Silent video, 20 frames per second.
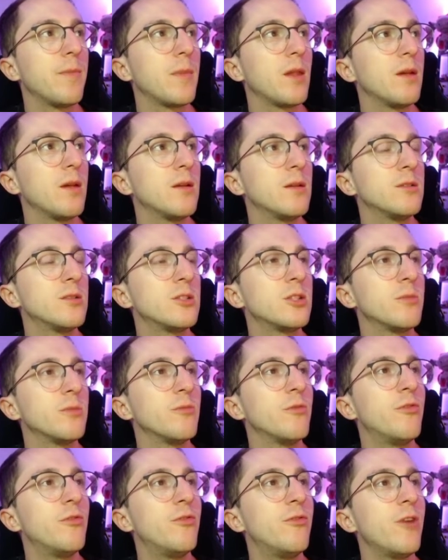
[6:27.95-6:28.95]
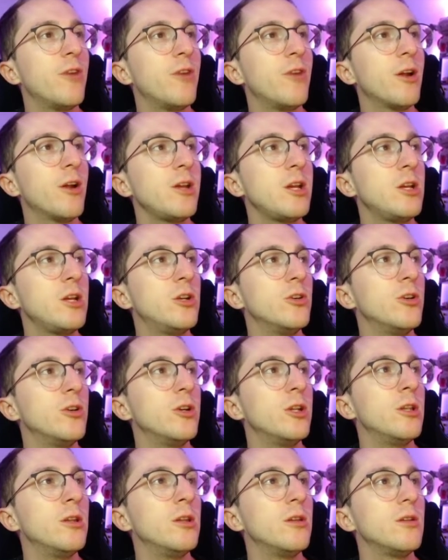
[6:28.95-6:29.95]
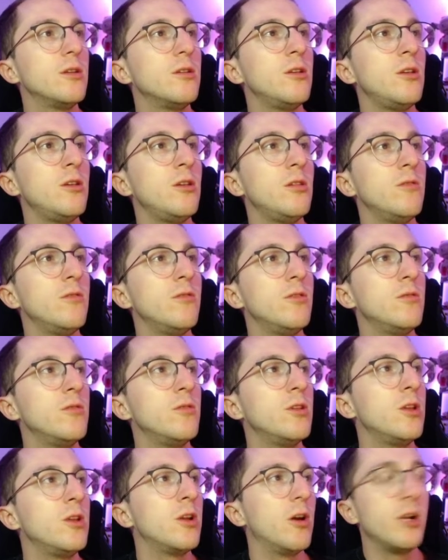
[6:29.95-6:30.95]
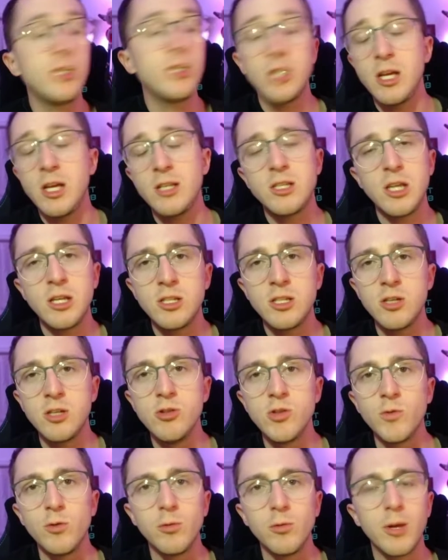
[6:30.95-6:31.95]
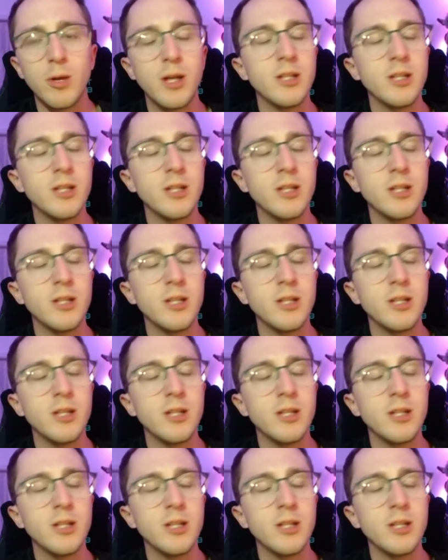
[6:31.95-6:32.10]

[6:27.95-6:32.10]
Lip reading: some very good, it's useful, right?